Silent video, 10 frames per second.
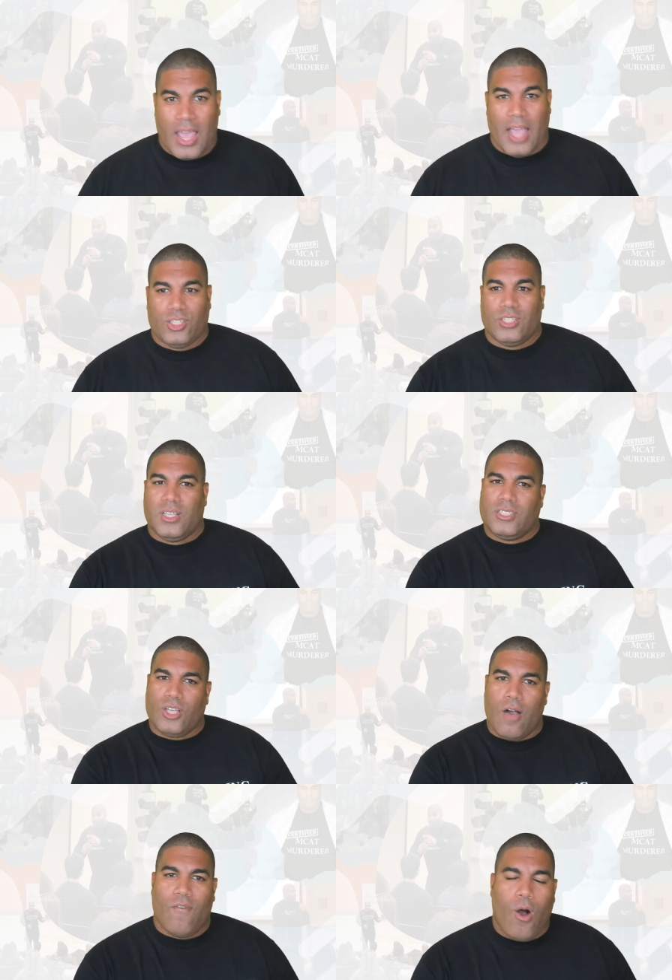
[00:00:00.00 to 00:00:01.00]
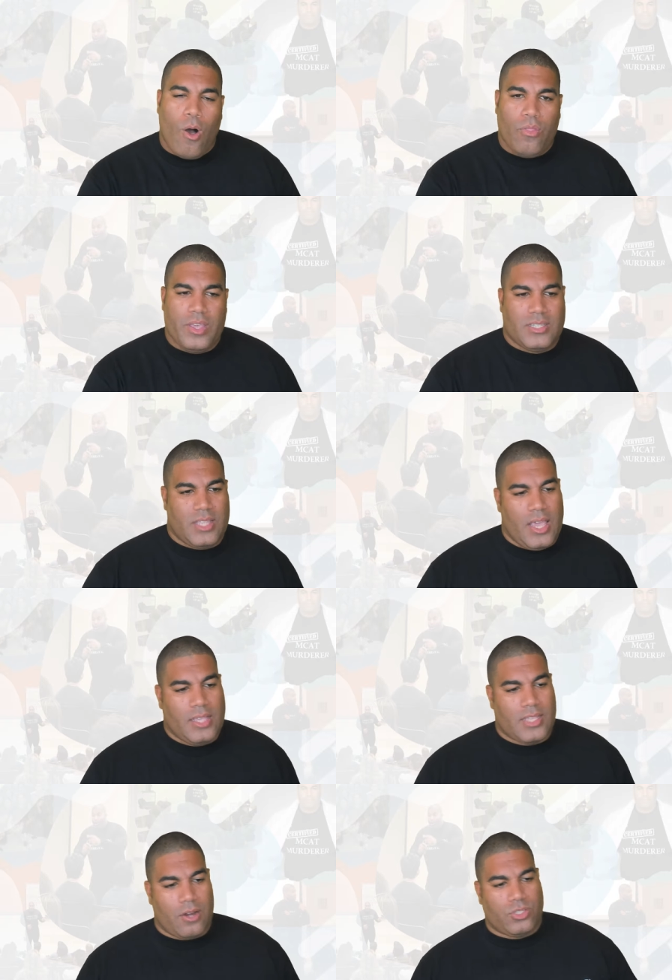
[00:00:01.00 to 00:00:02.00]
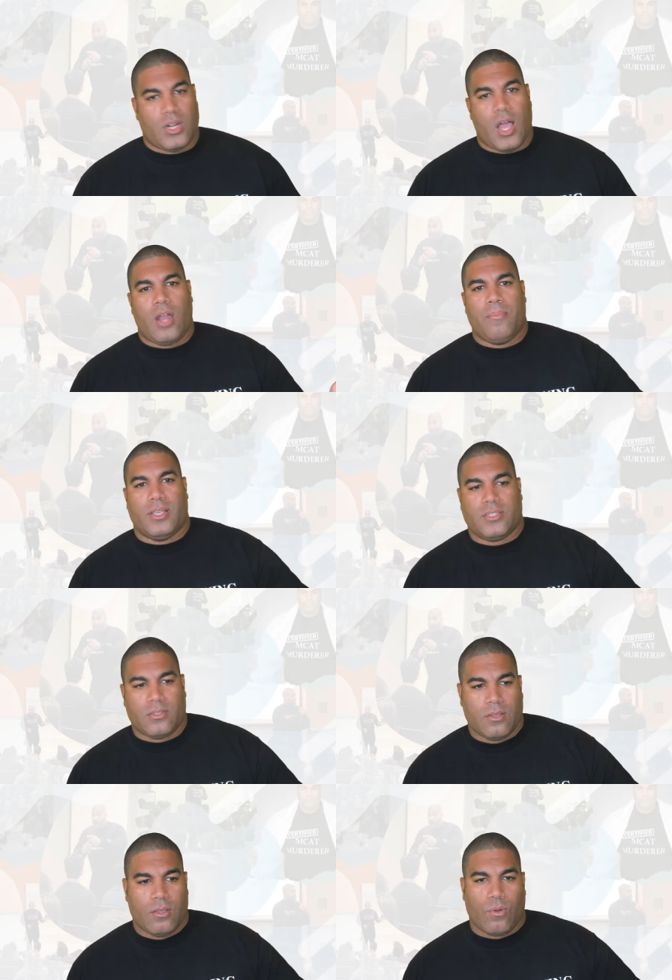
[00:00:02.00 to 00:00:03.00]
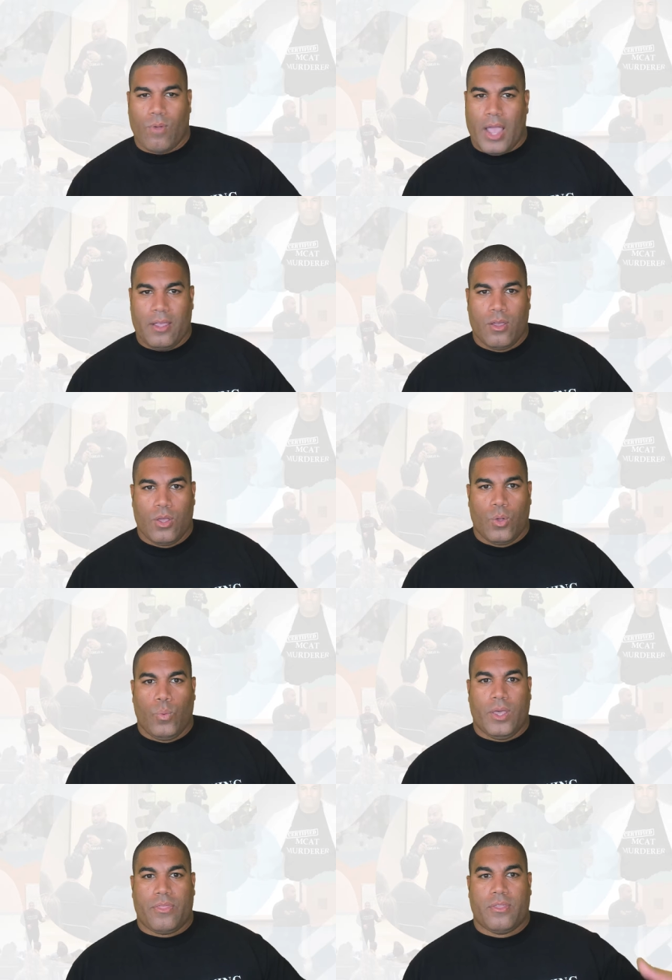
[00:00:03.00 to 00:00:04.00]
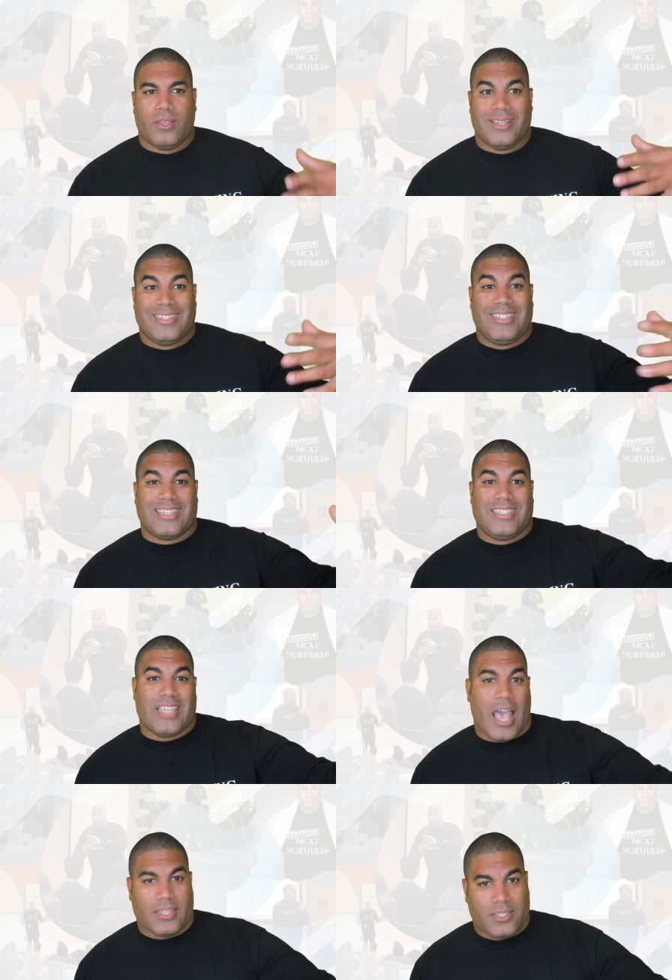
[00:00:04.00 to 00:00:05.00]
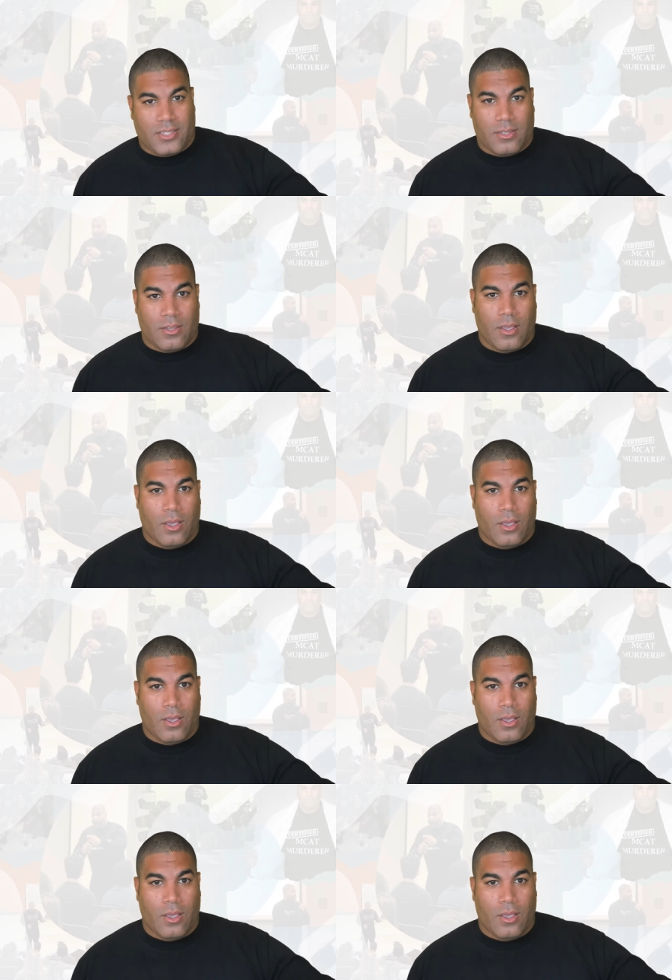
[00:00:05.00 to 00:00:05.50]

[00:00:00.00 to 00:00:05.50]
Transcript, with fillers: And she's listing off all these things that are synonymous, right, with success,